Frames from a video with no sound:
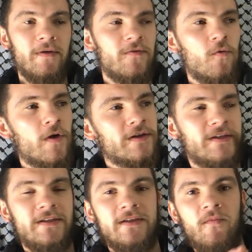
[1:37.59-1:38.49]
If you want to
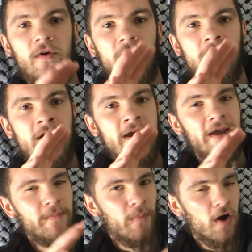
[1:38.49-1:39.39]
sit somewhere
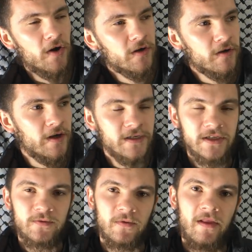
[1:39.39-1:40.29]
in a park and
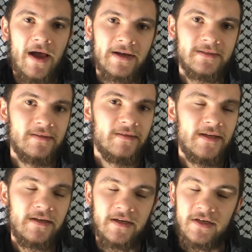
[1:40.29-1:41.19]
just relax and
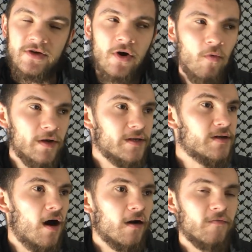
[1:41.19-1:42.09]
think, you don't want to
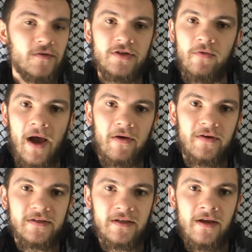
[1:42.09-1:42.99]
talk for two
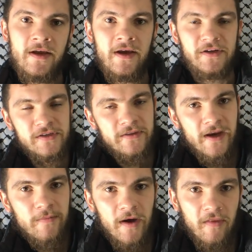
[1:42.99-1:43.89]
hours, just
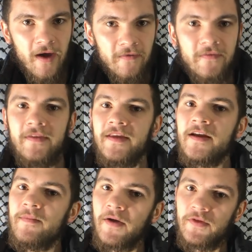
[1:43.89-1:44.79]
think about life and think
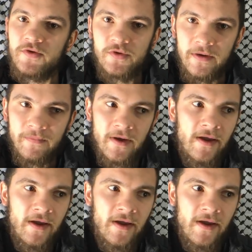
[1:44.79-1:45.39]
about the trip